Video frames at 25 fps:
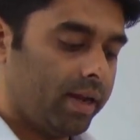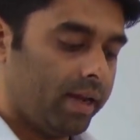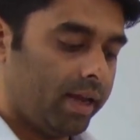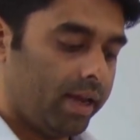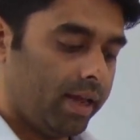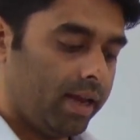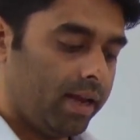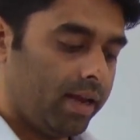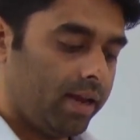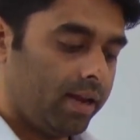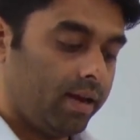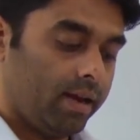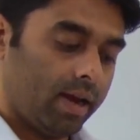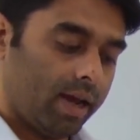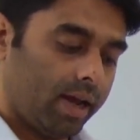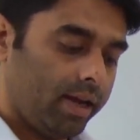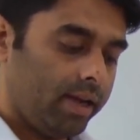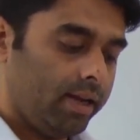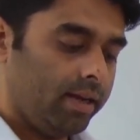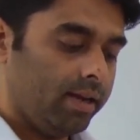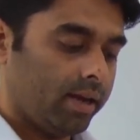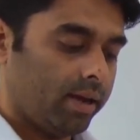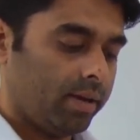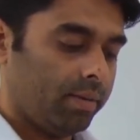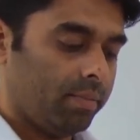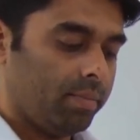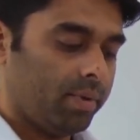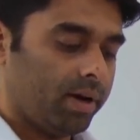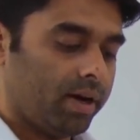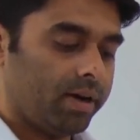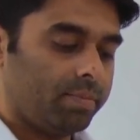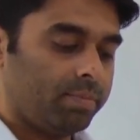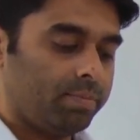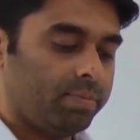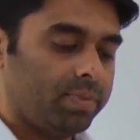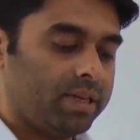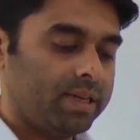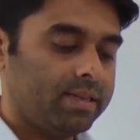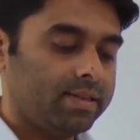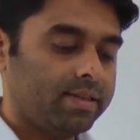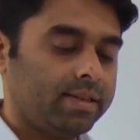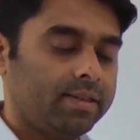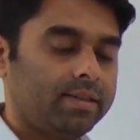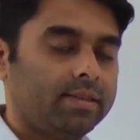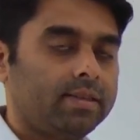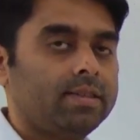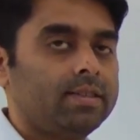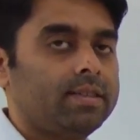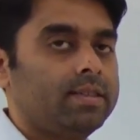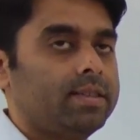n 9m are placed at
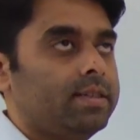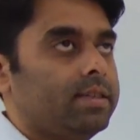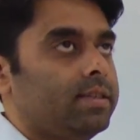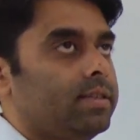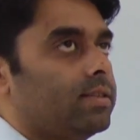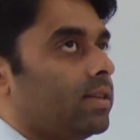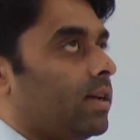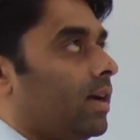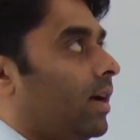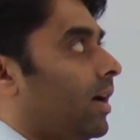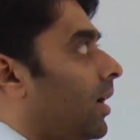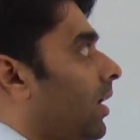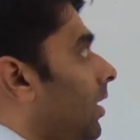a distance r.